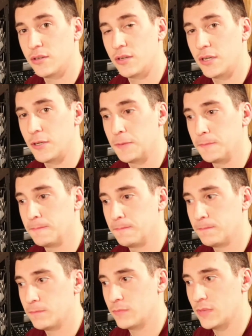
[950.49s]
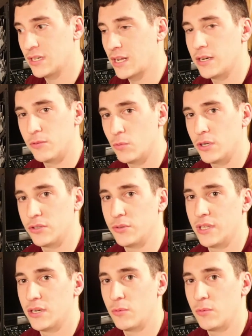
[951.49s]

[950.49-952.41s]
and I didn't want to do that.